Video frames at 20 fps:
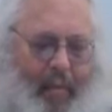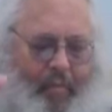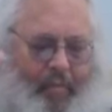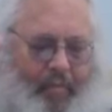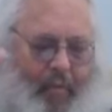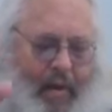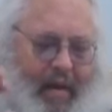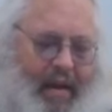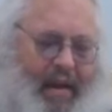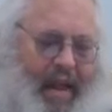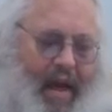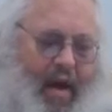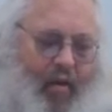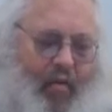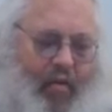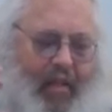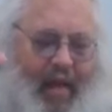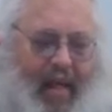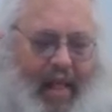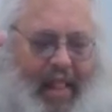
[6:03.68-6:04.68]
up and
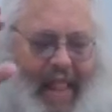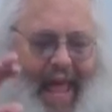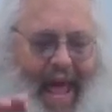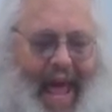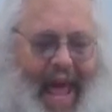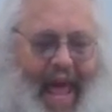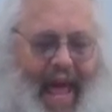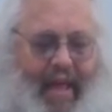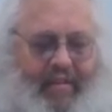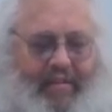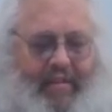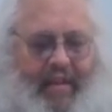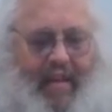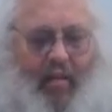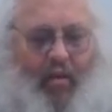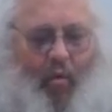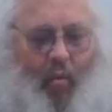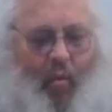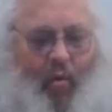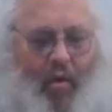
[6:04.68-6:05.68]
down the glass
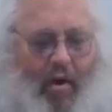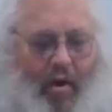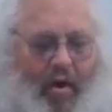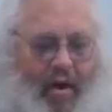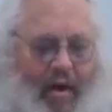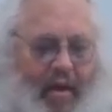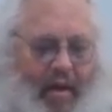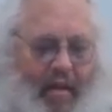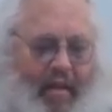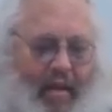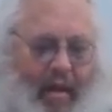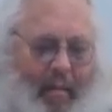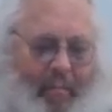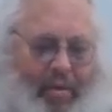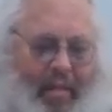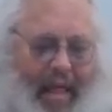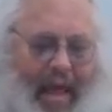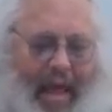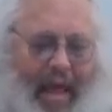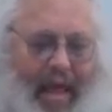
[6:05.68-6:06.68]
and the wood and the
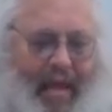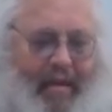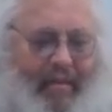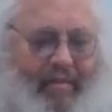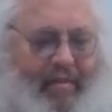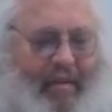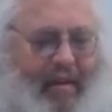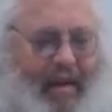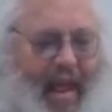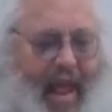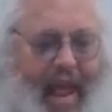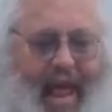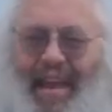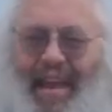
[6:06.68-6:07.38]
plants, and